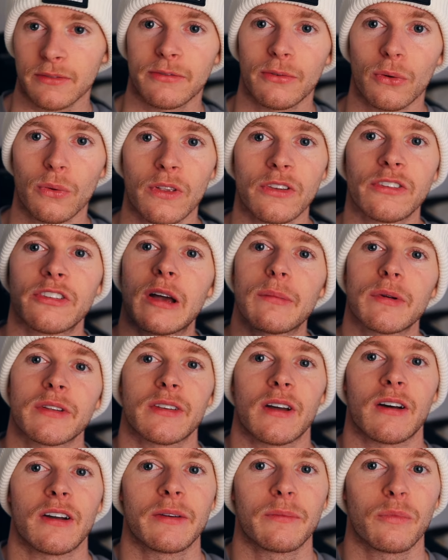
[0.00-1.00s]
for the
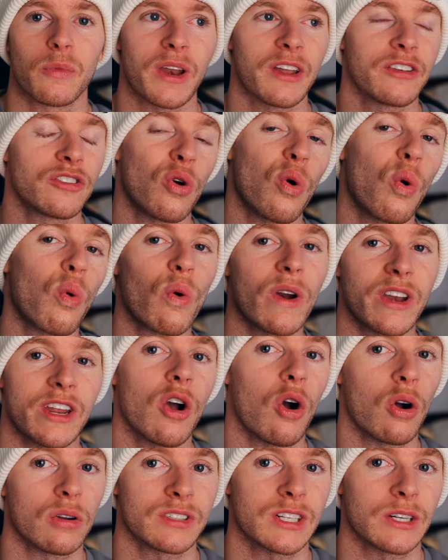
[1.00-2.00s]
summertime, when it's already
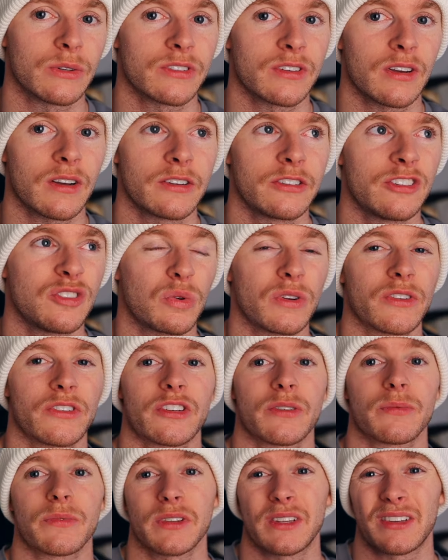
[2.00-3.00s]
hot outside, you want
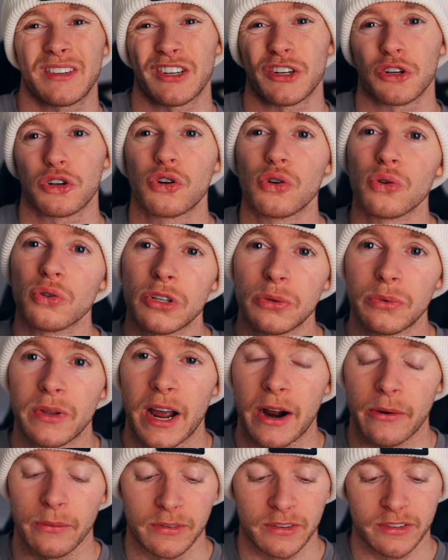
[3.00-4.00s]
something that's going to cool you
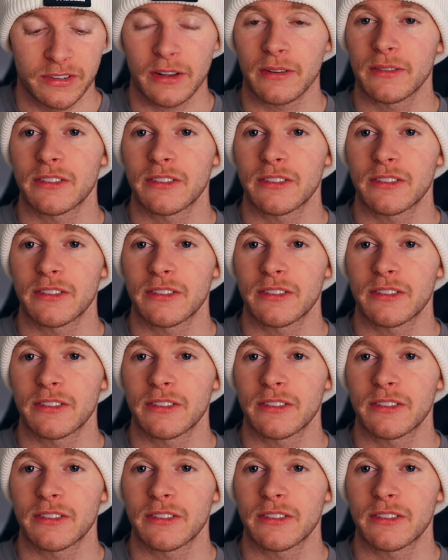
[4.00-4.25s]
down. So,